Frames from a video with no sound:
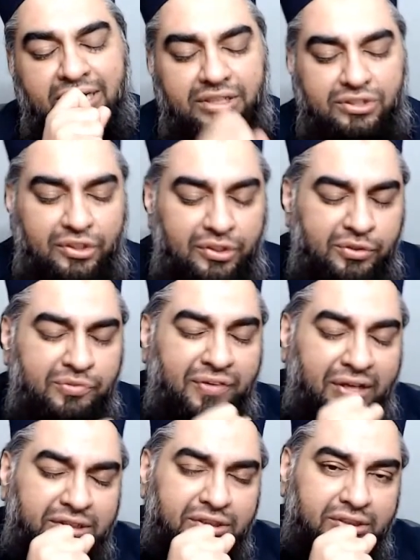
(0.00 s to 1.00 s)
So you
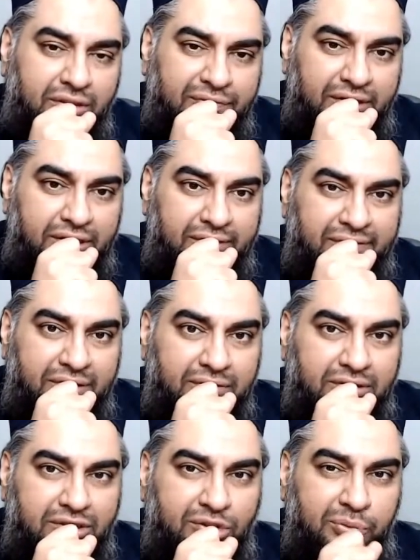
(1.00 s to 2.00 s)
find yourself in a
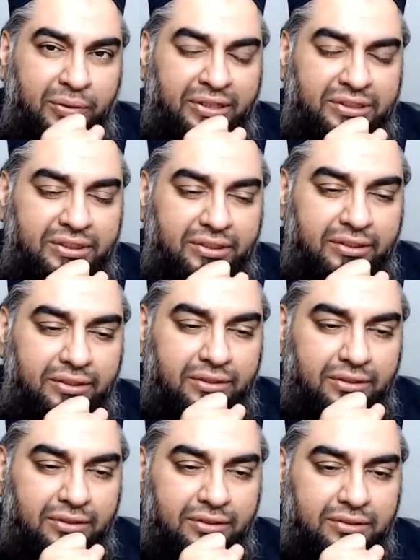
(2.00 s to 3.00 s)
difficult situation,
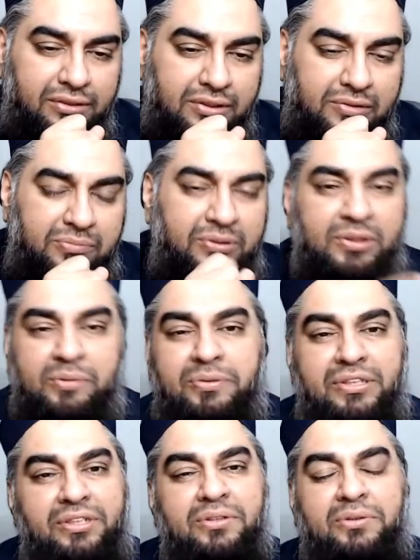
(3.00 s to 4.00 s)
but
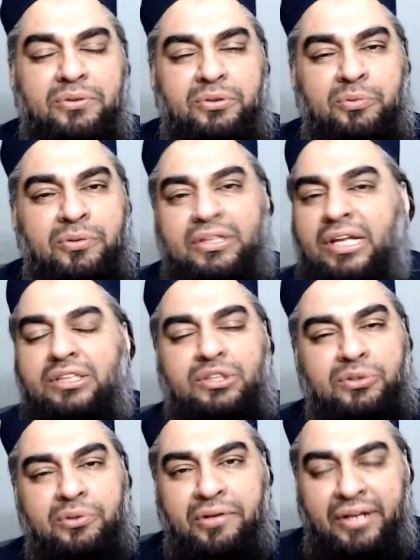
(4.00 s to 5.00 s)
nobody knows where that
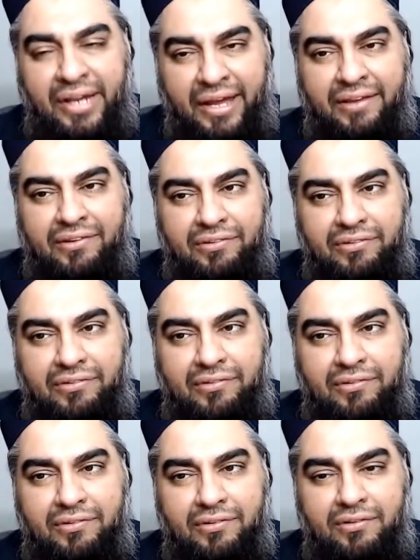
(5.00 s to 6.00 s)
story ends.
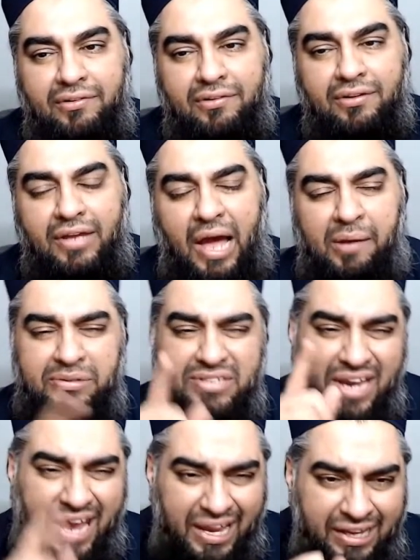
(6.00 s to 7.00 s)
I would
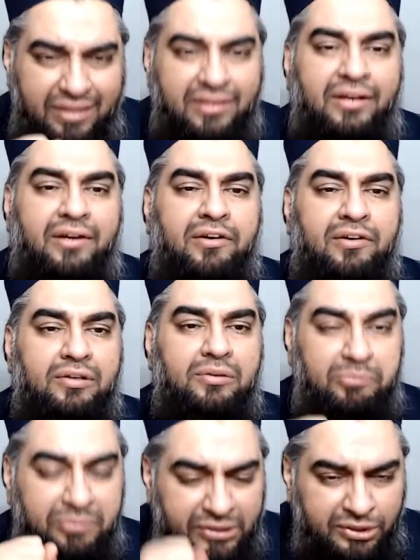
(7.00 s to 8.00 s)
say hang in there,
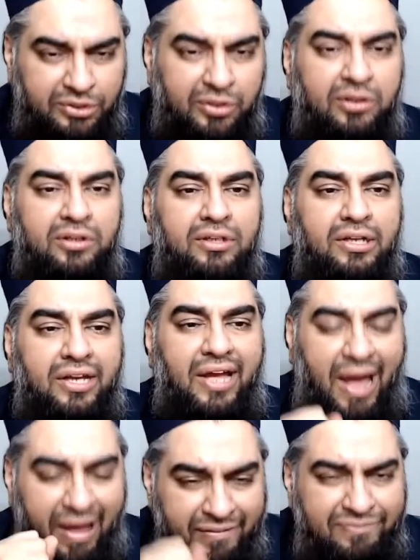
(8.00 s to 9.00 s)
be strong,
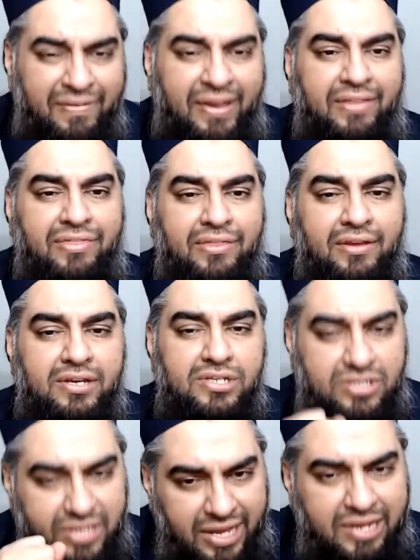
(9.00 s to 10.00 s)
have faith,
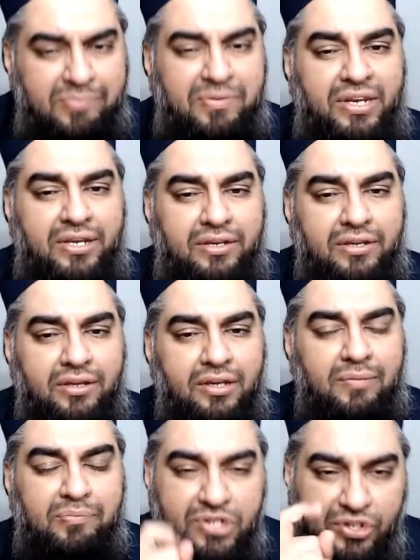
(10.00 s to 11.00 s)
stay committed,
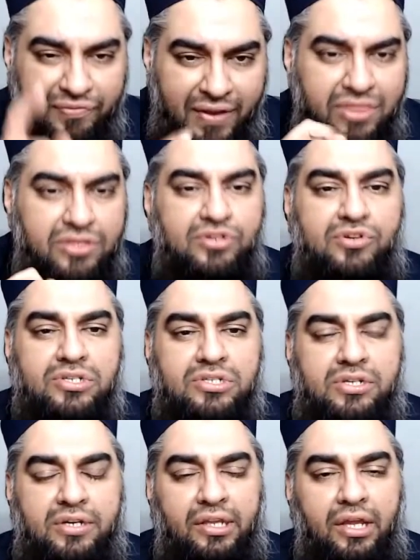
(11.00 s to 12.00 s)
put your faith and
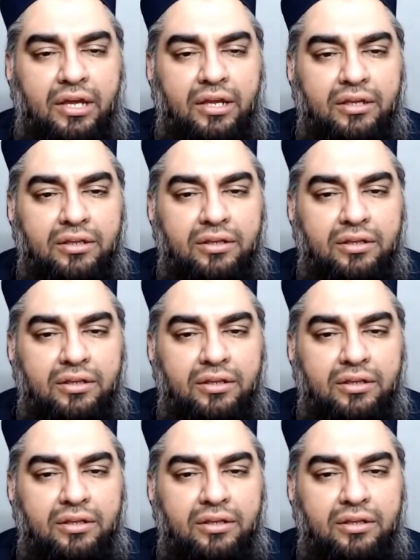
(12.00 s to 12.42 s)
trust in Allah.